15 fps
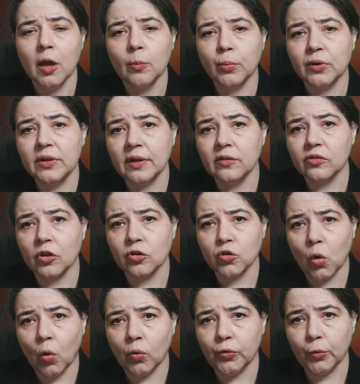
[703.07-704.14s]
predicts a
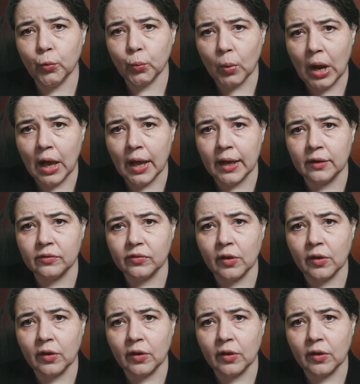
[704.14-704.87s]
total rise